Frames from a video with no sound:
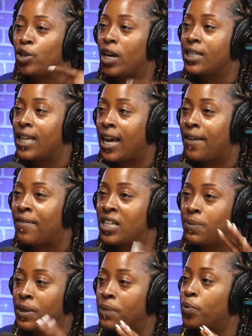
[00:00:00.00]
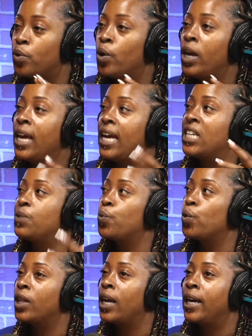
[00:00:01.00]
you guys have as people, is
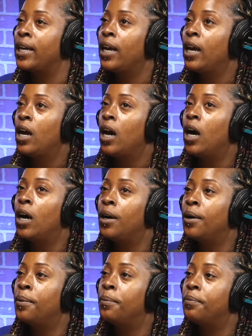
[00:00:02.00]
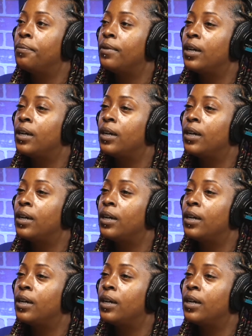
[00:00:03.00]
more like, um,